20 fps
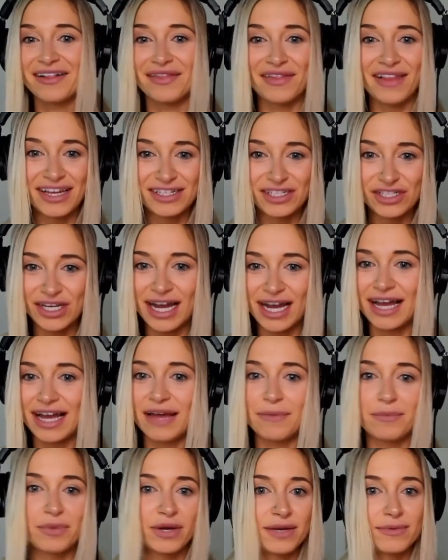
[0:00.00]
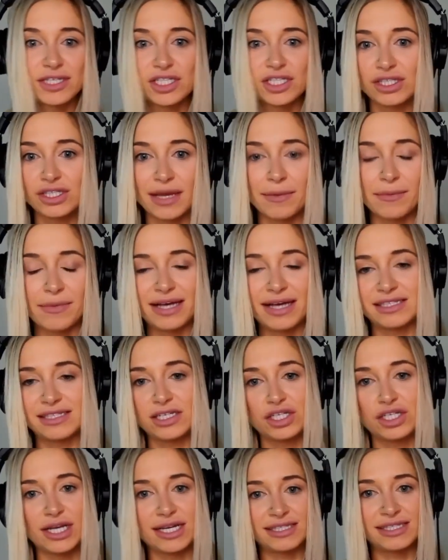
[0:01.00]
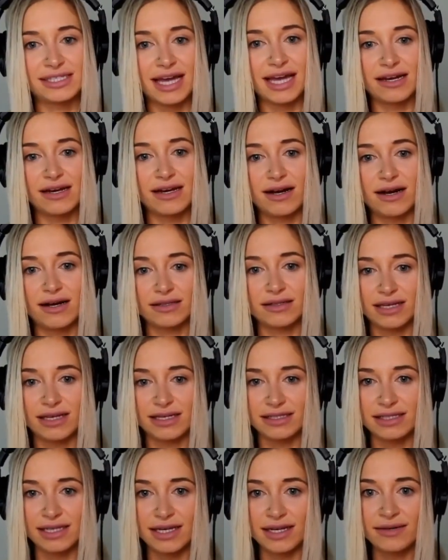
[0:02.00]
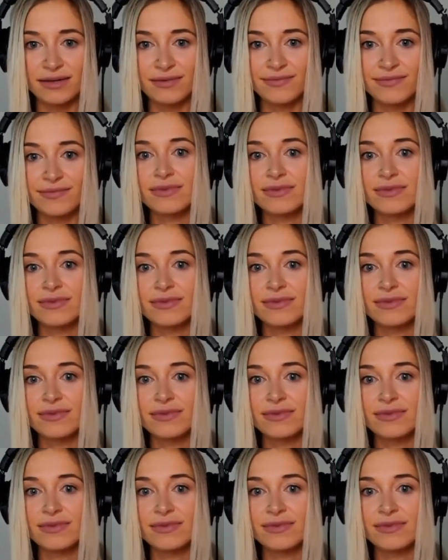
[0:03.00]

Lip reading: let's chat, and pretty much the same message I sent on LinkedIn.